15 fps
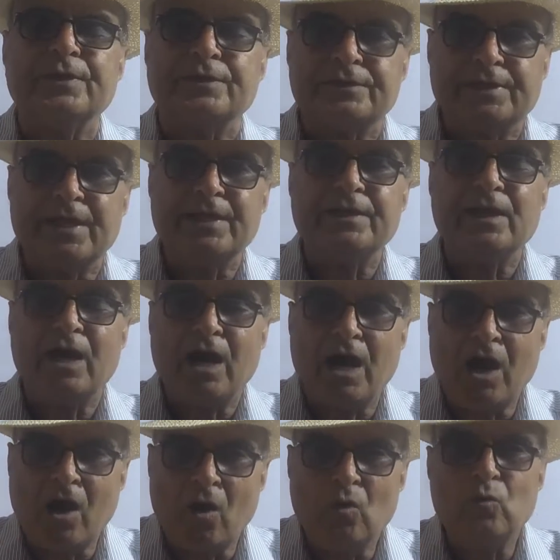Then
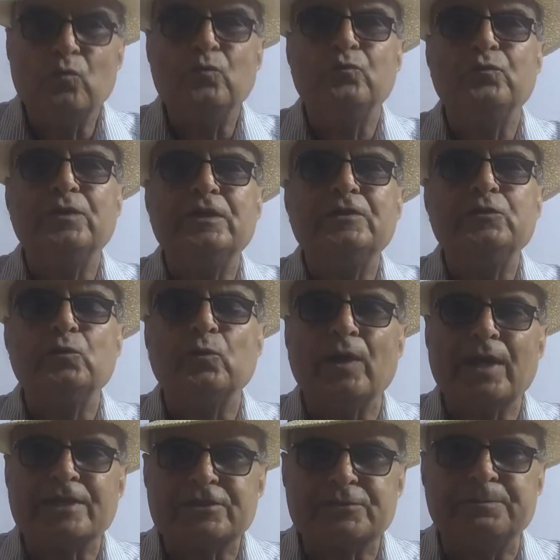how will you
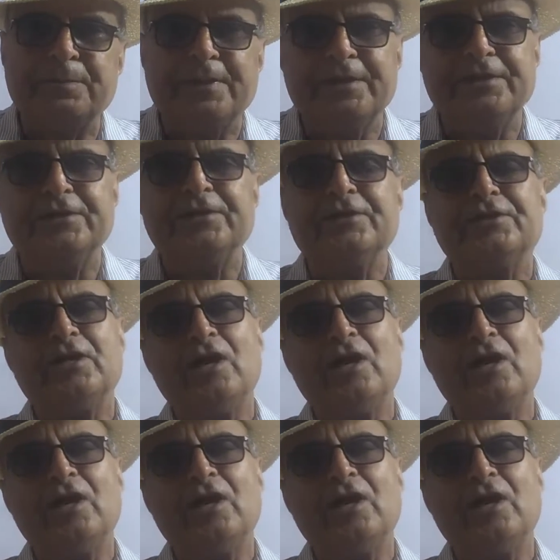explain it?